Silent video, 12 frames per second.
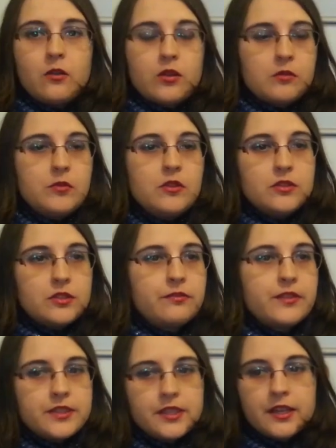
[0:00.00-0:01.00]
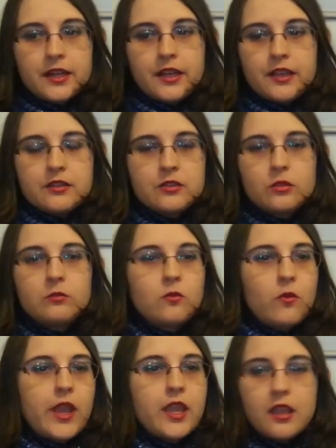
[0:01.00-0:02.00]
or abused physically in some
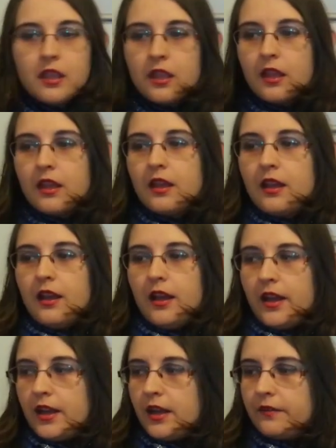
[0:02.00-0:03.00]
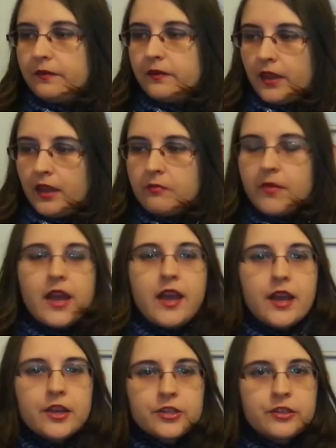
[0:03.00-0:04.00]
way, they might
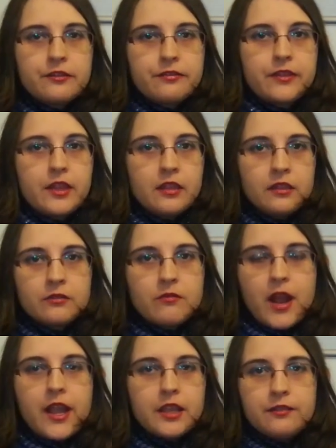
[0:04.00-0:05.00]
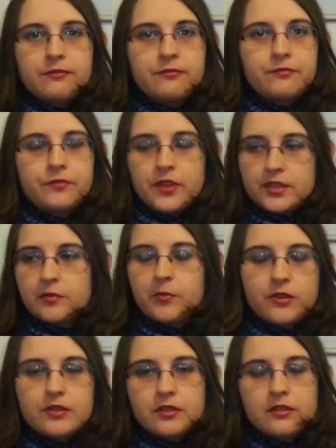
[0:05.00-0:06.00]
actually think, right, if this
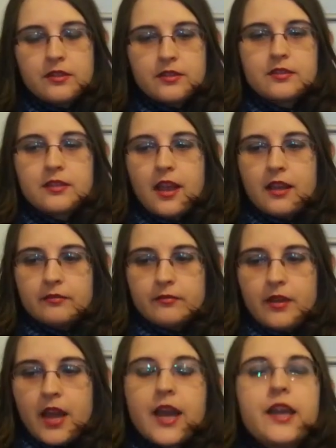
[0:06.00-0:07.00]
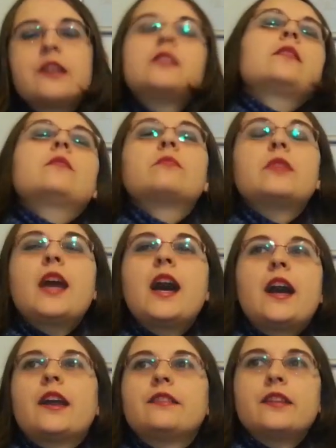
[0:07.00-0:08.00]
person is hiding
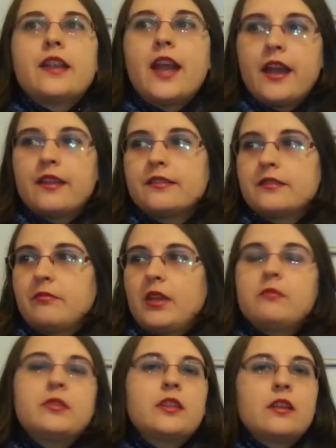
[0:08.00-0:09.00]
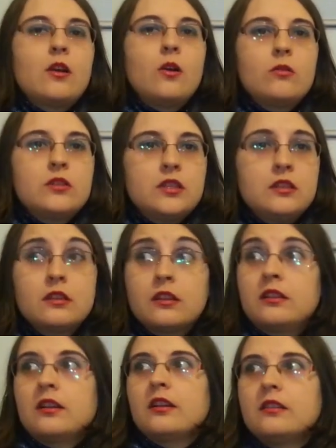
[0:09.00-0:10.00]
behind their hands, maybe they're holding a
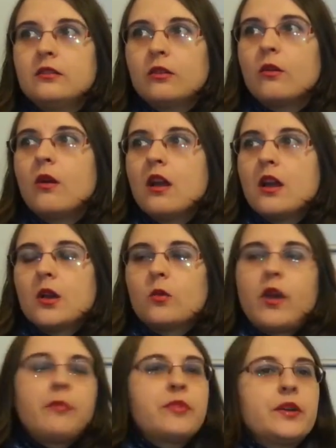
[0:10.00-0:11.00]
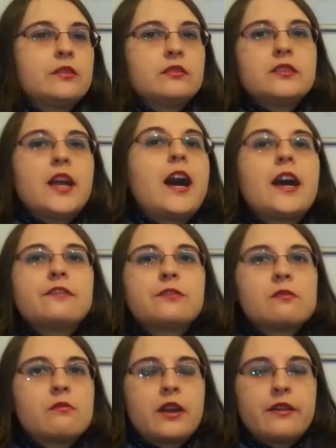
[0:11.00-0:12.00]
gun or weapon or knife
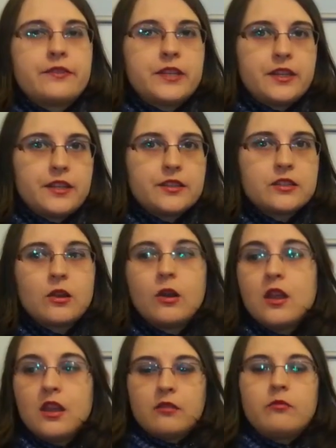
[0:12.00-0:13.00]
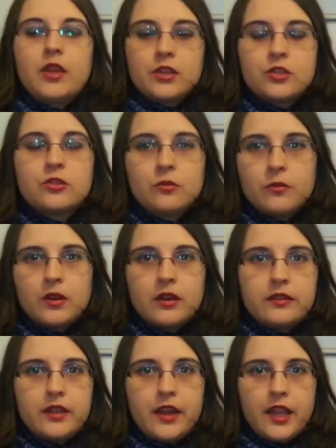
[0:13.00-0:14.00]
or whatever it is. So make
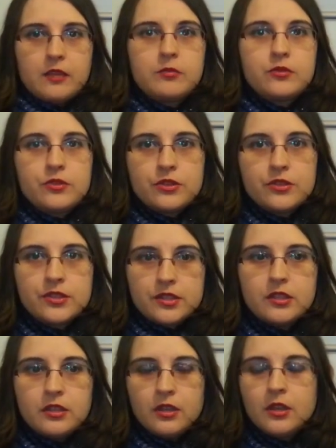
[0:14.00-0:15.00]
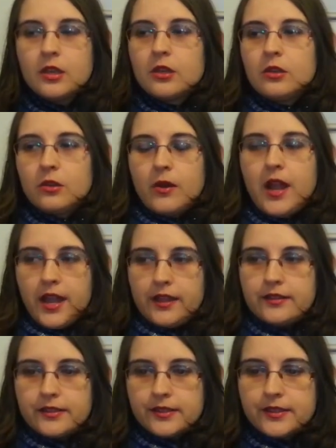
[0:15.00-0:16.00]
sure they're able to see your
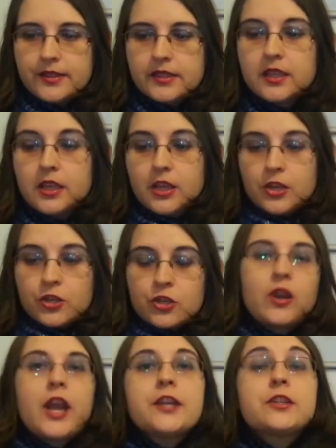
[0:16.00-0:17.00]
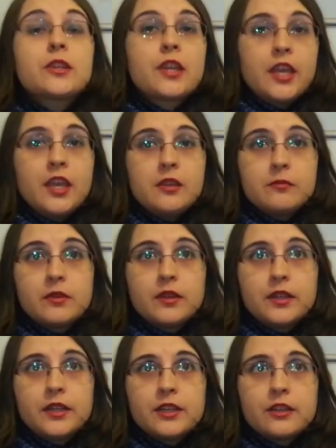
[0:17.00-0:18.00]
hands. Try to keep
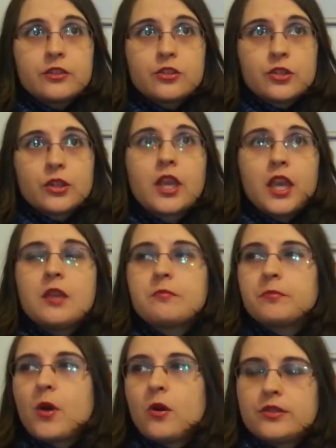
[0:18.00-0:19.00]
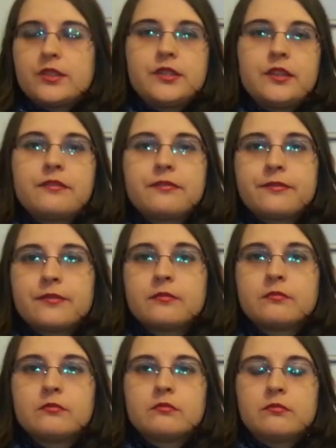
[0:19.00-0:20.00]
positive
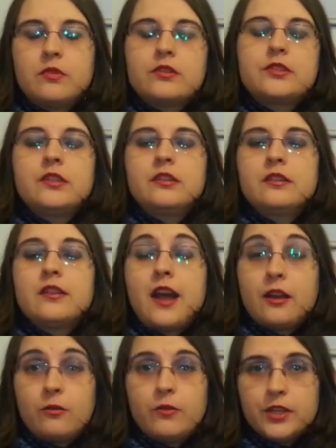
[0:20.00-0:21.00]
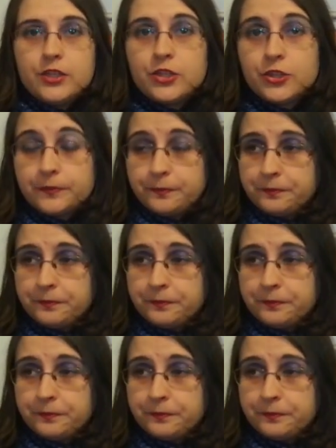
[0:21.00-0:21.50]
body language.